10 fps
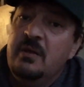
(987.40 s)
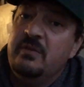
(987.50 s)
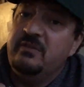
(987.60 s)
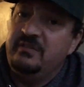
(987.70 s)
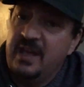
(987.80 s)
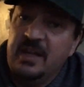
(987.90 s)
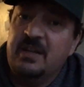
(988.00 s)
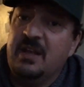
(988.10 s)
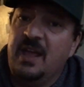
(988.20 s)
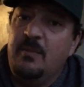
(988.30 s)
The
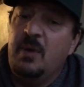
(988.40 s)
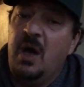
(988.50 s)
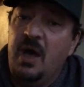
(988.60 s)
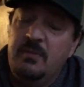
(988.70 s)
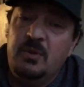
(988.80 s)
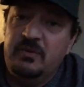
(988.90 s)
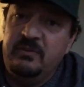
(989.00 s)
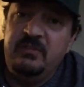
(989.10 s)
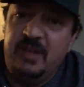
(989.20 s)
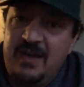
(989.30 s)
second game,
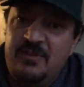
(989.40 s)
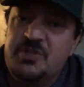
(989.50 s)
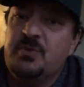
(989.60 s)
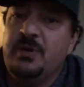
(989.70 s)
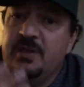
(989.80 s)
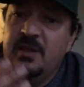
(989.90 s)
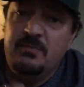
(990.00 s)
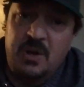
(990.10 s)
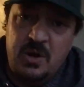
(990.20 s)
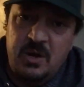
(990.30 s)
Utmost Savagery, the
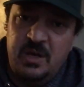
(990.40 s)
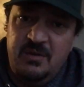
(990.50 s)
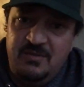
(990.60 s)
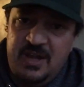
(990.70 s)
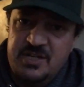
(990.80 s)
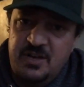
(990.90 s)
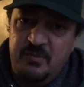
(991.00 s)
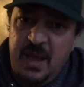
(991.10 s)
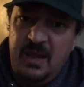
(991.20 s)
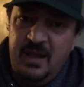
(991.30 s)
American invasion
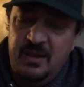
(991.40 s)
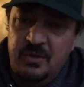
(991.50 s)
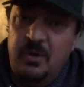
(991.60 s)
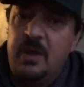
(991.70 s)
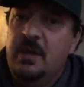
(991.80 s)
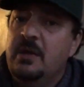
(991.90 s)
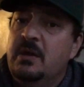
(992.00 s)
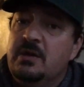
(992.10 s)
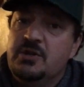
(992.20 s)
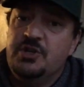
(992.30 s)
of Peleliu.
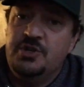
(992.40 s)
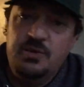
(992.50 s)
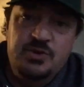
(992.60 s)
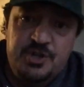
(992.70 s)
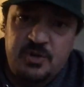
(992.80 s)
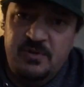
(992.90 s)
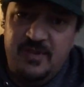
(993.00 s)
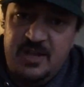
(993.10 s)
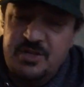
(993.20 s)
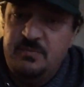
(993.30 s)
Choose your
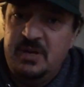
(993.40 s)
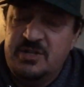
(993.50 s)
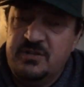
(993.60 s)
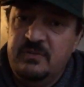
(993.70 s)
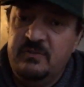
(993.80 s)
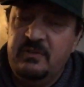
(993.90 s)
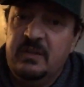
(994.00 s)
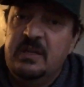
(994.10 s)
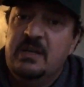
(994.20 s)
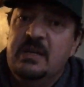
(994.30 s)
invasion beaches,
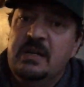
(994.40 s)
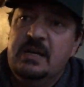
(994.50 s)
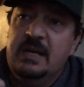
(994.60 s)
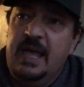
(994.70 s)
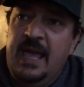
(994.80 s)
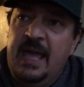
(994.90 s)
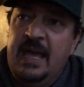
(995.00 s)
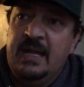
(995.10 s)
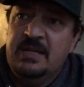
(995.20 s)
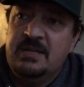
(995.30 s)

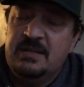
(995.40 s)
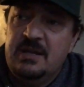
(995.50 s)
and